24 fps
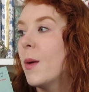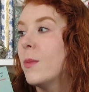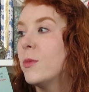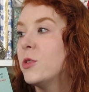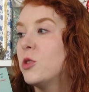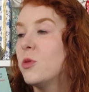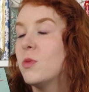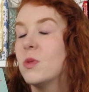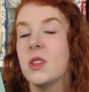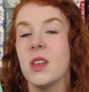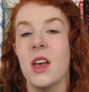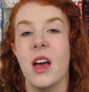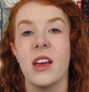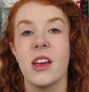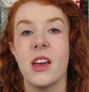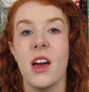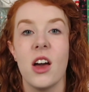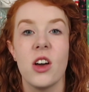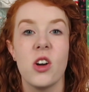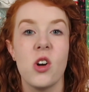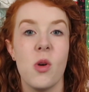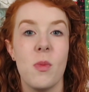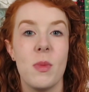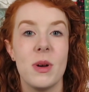She was like,
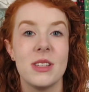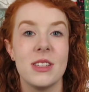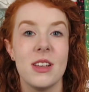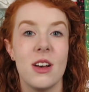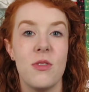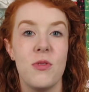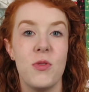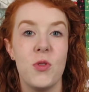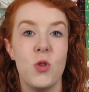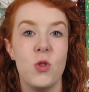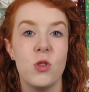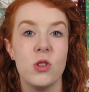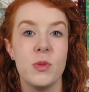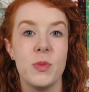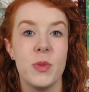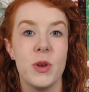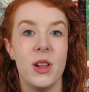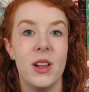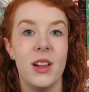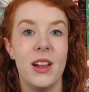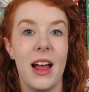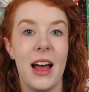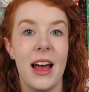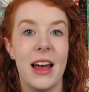I got myself
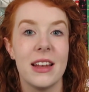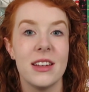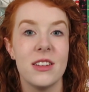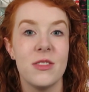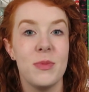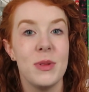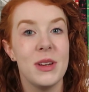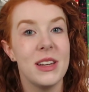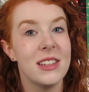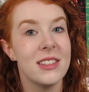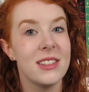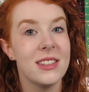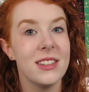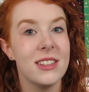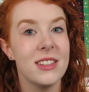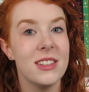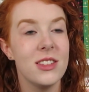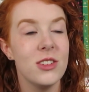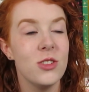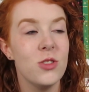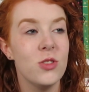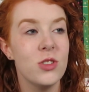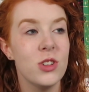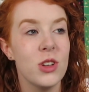Audible and I've been listening
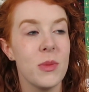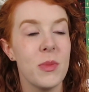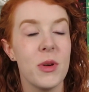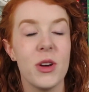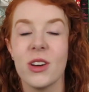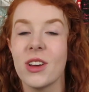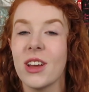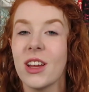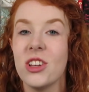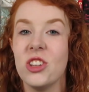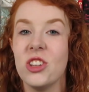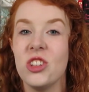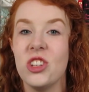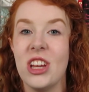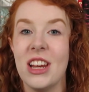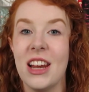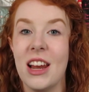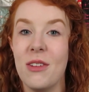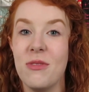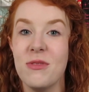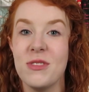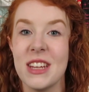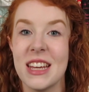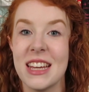to the audiobook and she
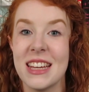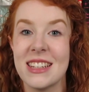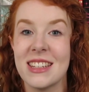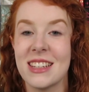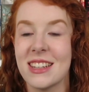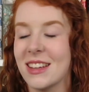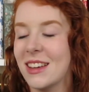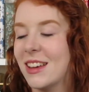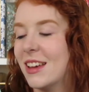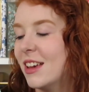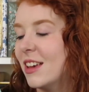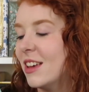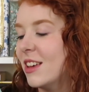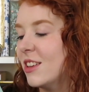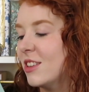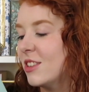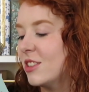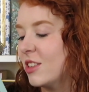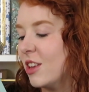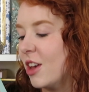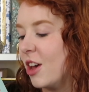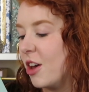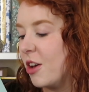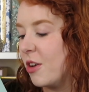loved it.
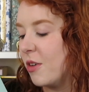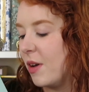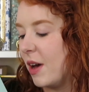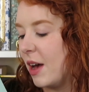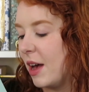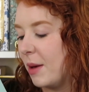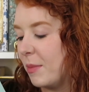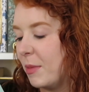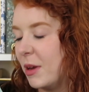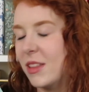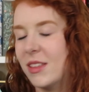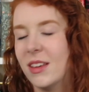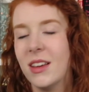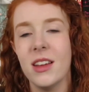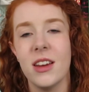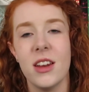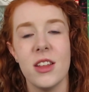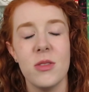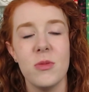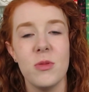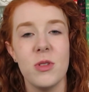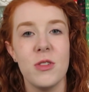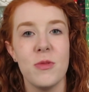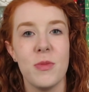So I think
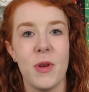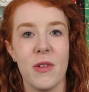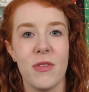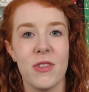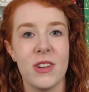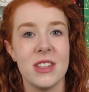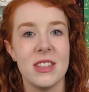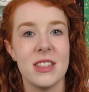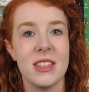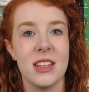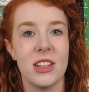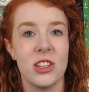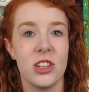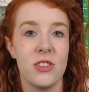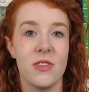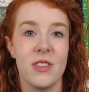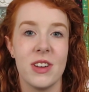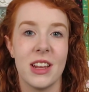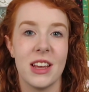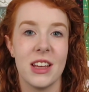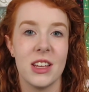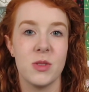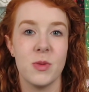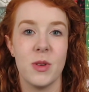another one of my friends is actually
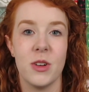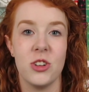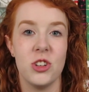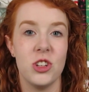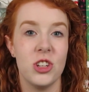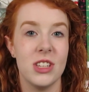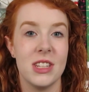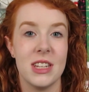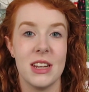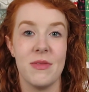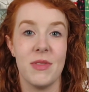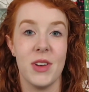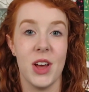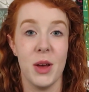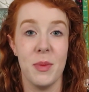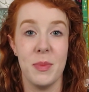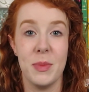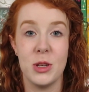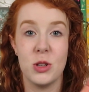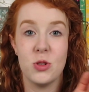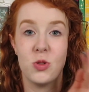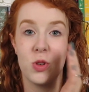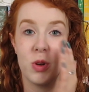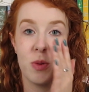reading it as well, and she's never heard
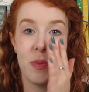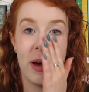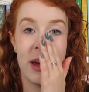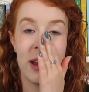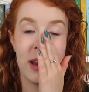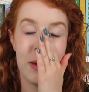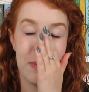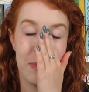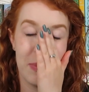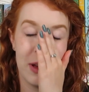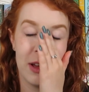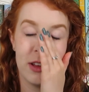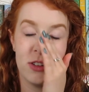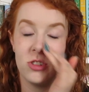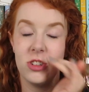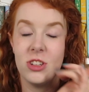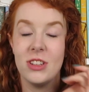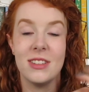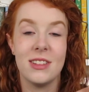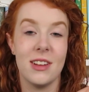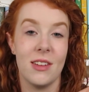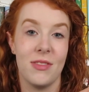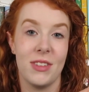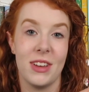me talk about it, but
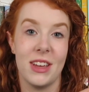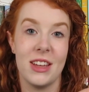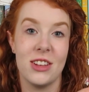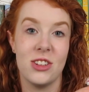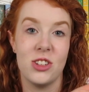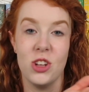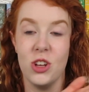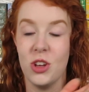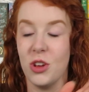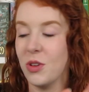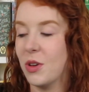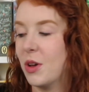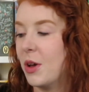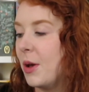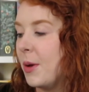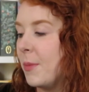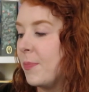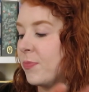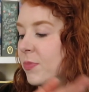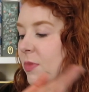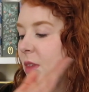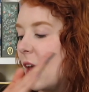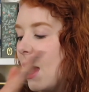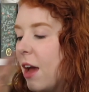she's loving it too.
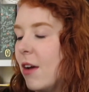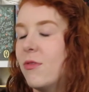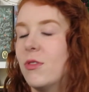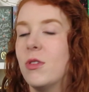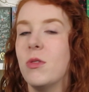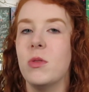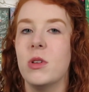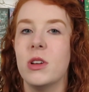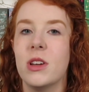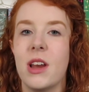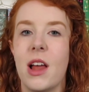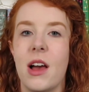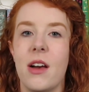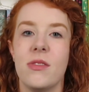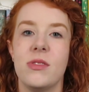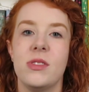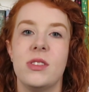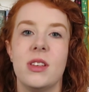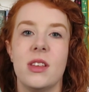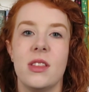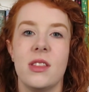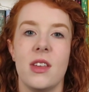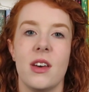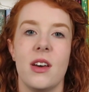Everyone
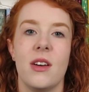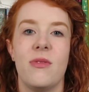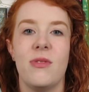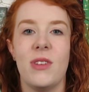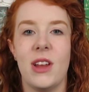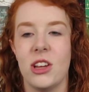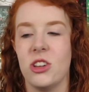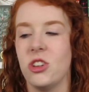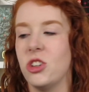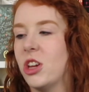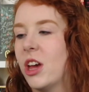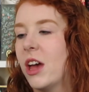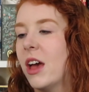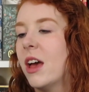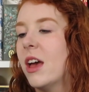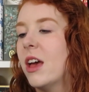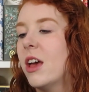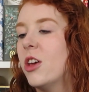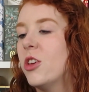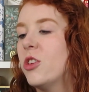loves The Flatshare.